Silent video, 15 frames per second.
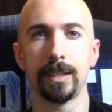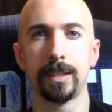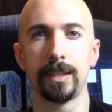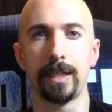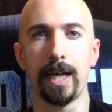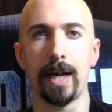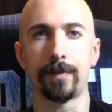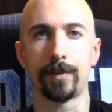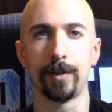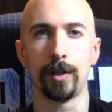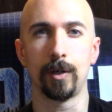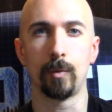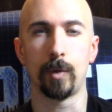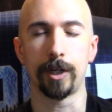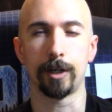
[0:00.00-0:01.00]
you have to
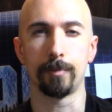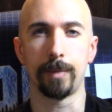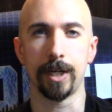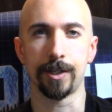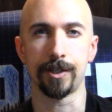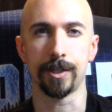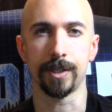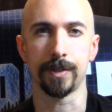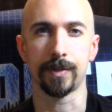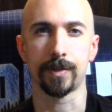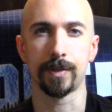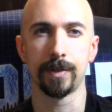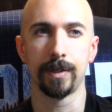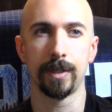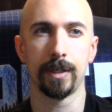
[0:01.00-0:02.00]
know what your budget
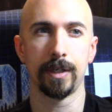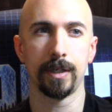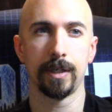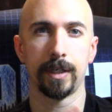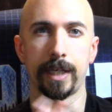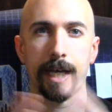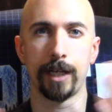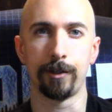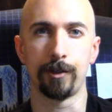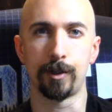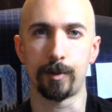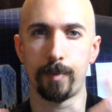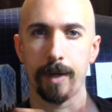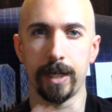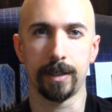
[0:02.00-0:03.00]
is. Can you
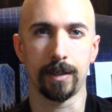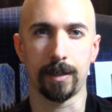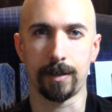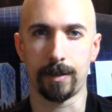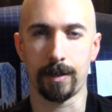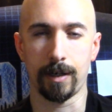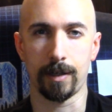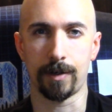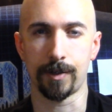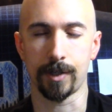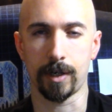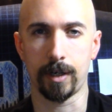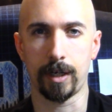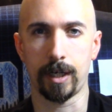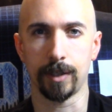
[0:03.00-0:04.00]
spend $100
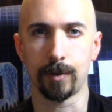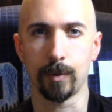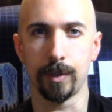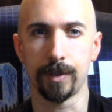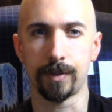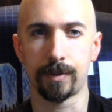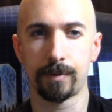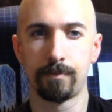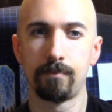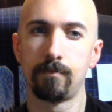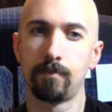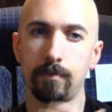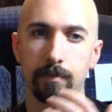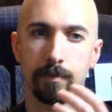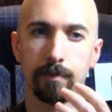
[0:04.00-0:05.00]
on Hot Toys?
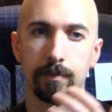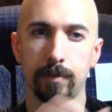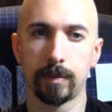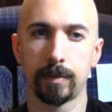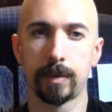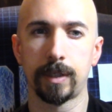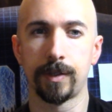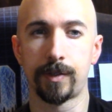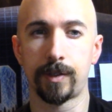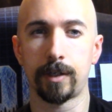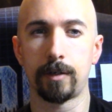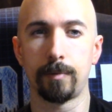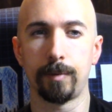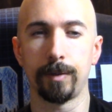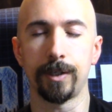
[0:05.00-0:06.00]

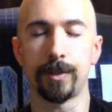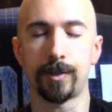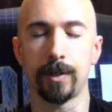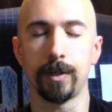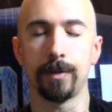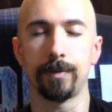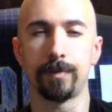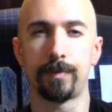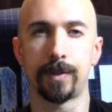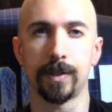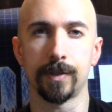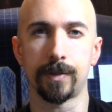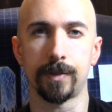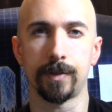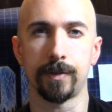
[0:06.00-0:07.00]
Considerably so,
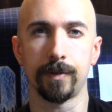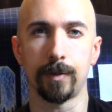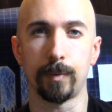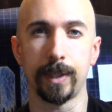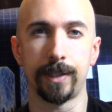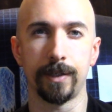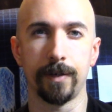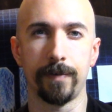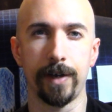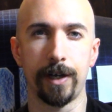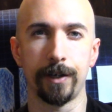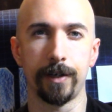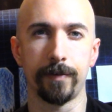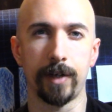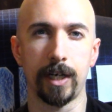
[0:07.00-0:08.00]
since the retail
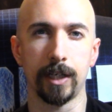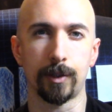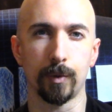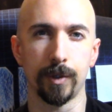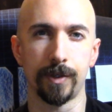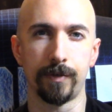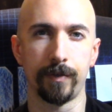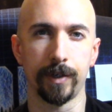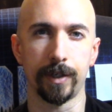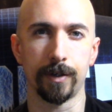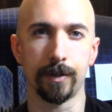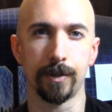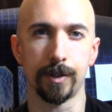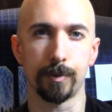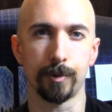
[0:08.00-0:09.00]
value of a Hot Toys
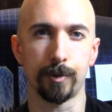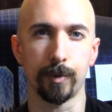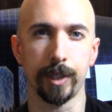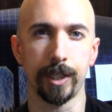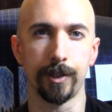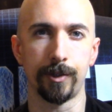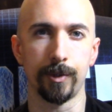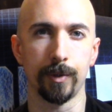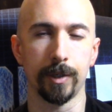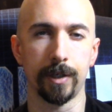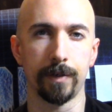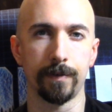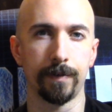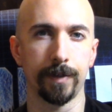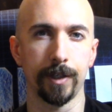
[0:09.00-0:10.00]
figure is between
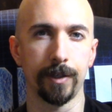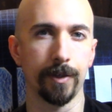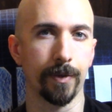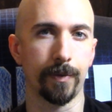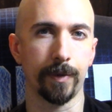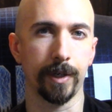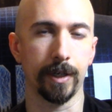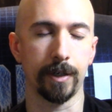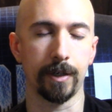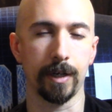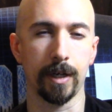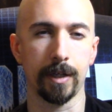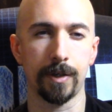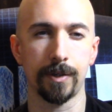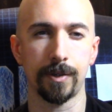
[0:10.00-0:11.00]
$250 to
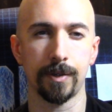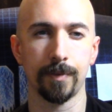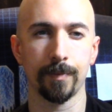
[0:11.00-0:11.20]
$300.